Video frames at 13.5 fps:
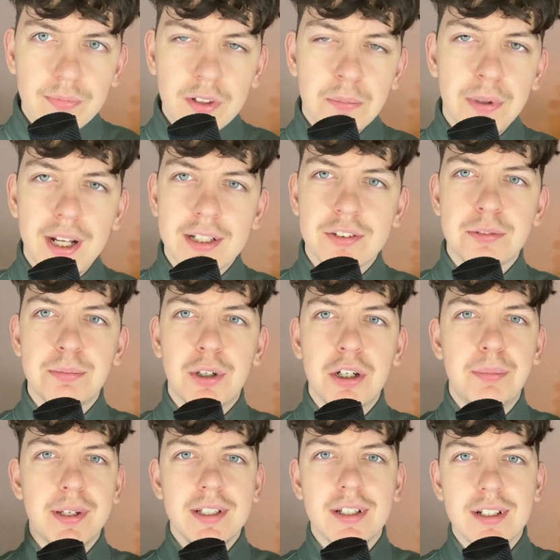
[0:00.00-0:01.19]
But that's just my
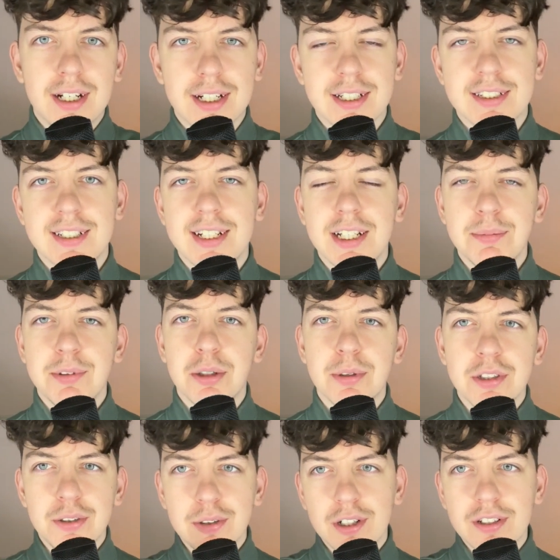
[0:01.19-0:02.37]
opinion. Like I said, let me know what
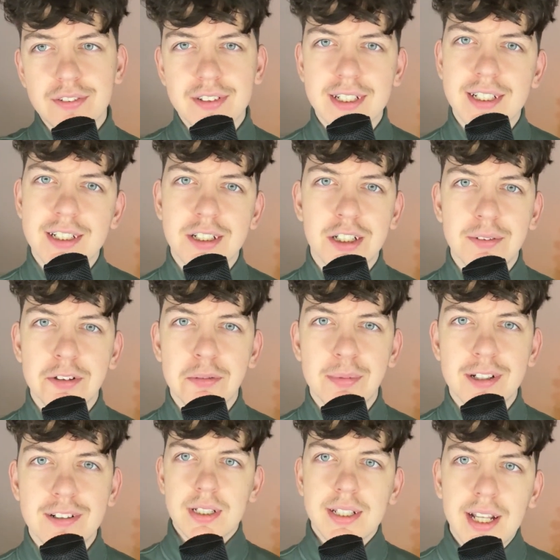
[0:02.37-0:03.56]
you guys think in the comments
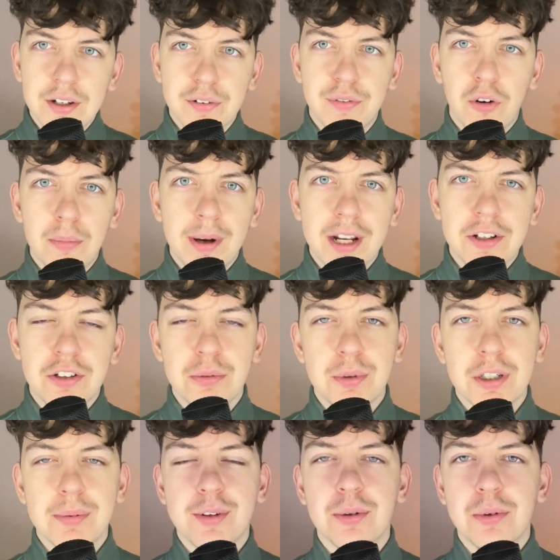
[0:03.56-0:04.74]
below. Now, the 4 managers we're
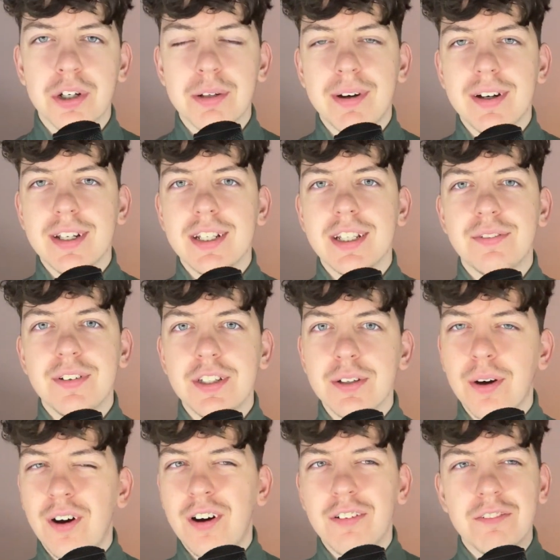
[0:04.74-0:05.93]
going to be talking about in this video
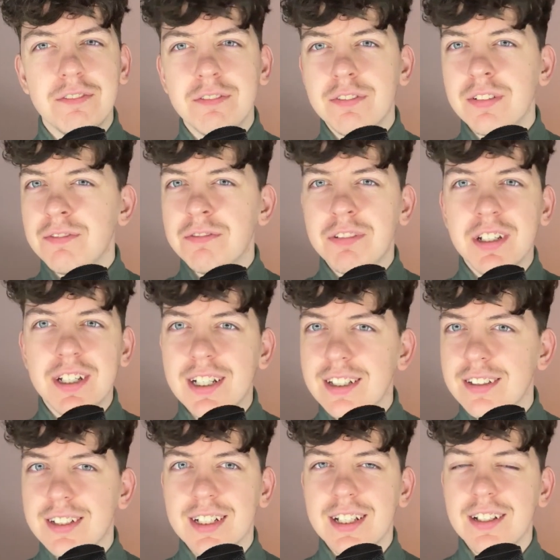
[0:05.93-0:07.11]
aren't
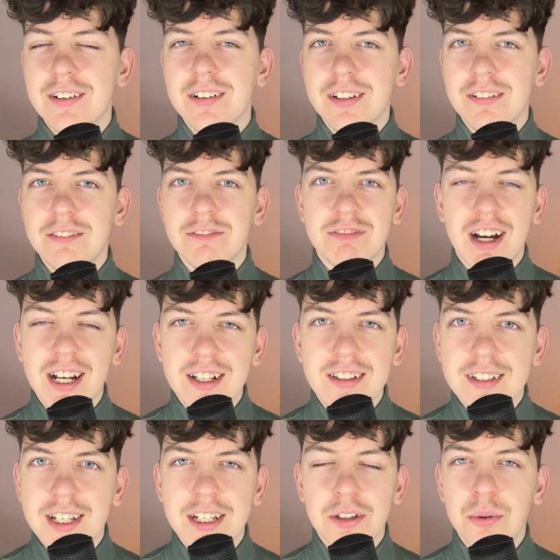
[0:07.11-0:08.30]
realistically ranked in
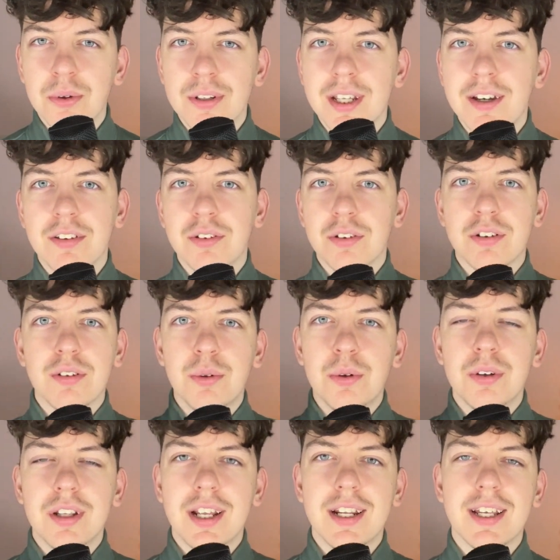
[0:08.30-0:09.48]
any order. It's just the
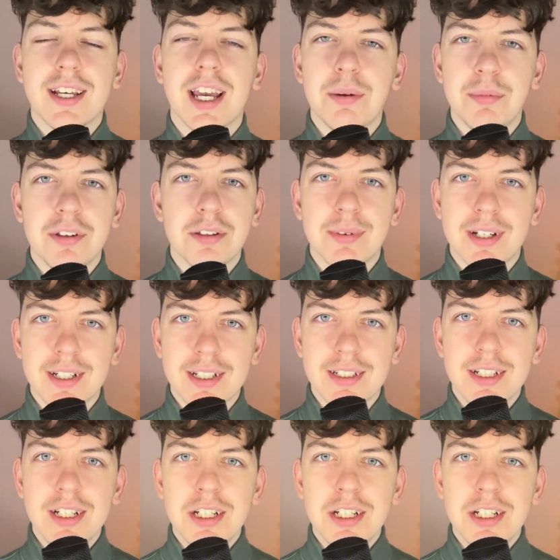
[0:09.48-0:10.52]
order that they came into my head.